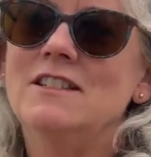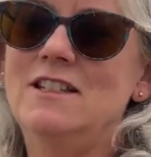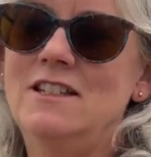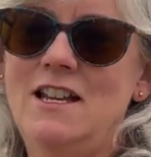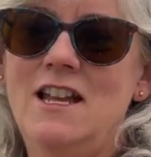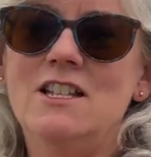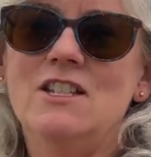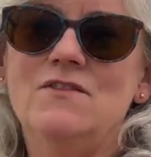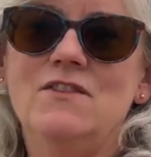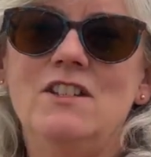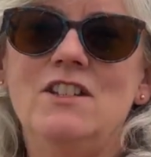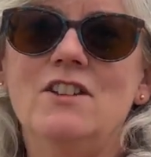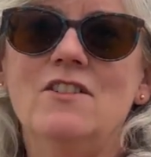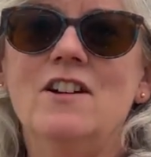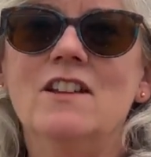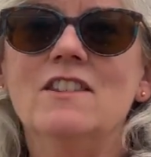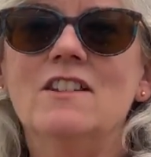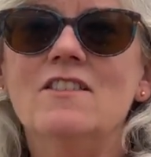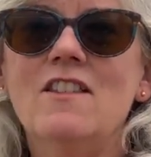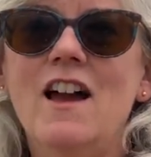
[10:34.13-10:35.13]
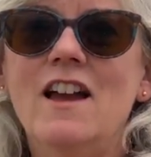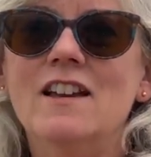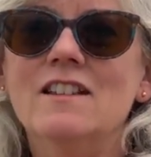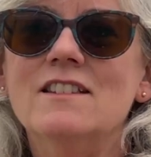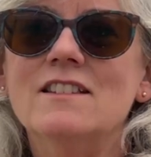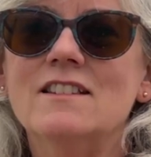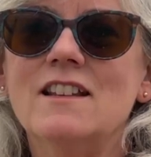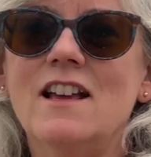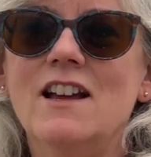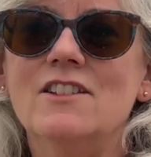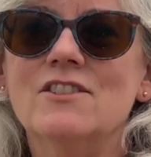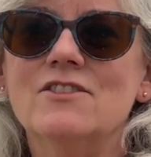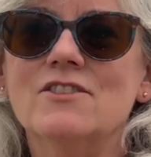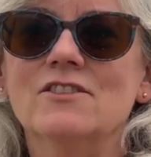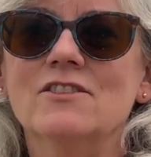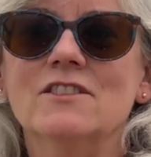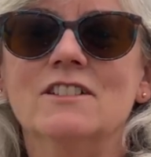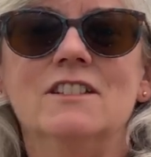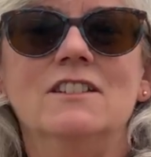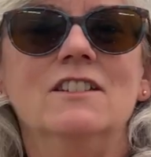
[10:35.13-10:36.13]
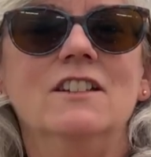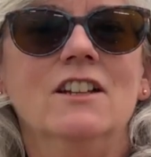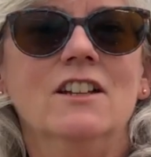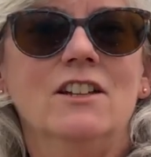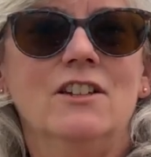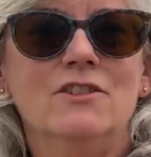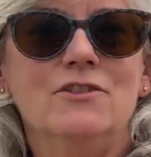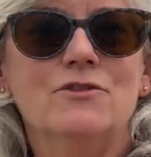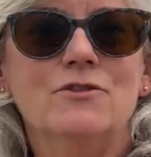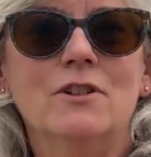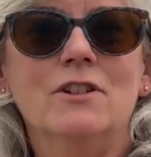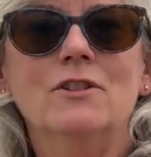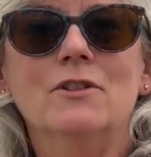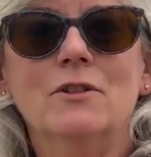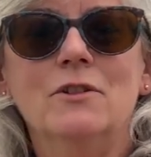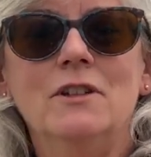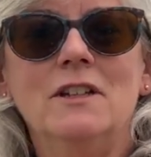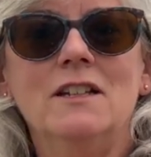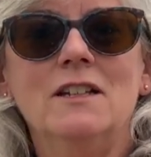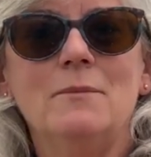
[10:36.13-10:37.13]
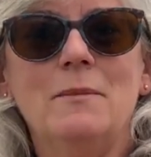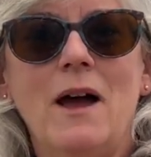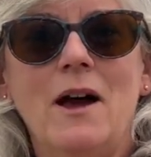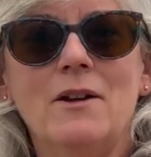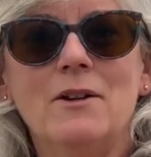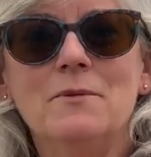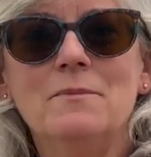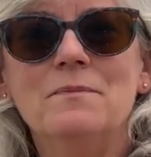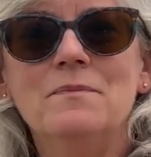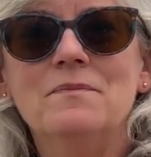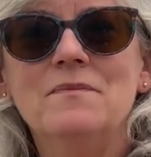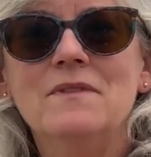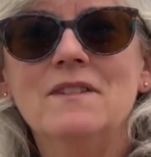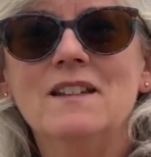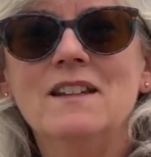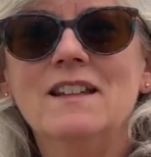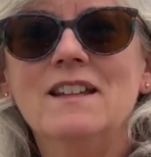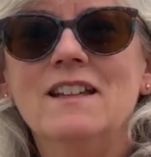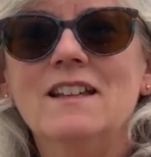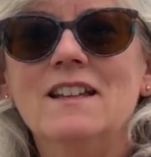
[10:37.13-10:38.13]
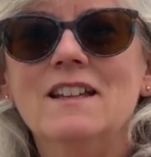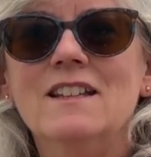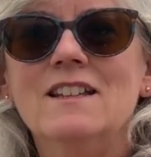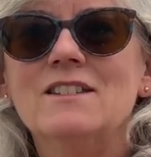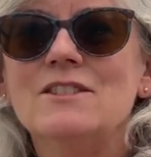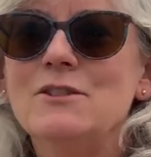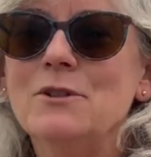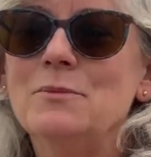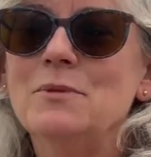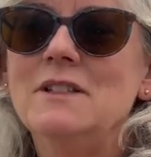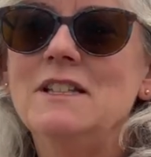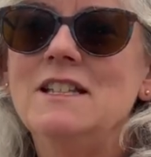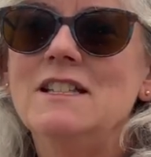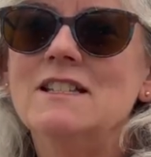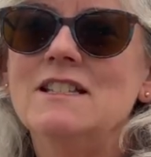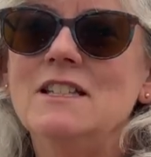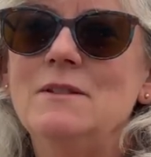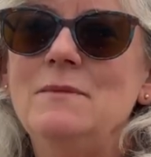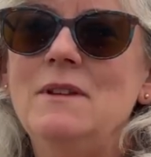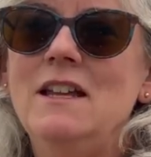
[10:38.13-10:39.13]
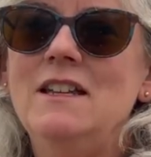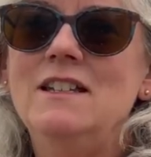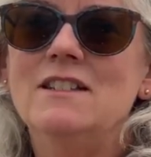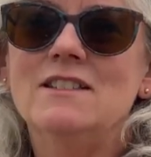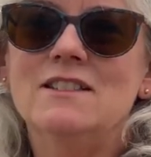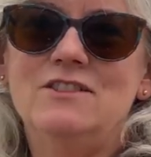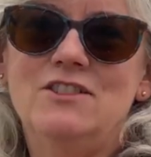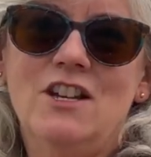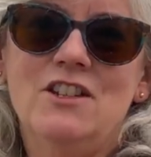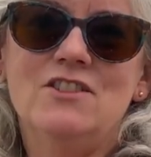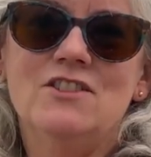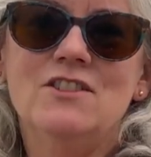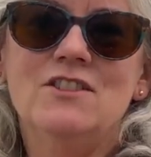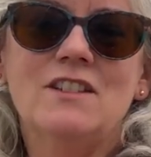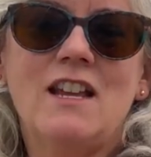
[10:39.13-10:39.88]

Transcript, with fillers: today's video on the lights. I certainly enjoyed learning about them. So please leave me any suggestions,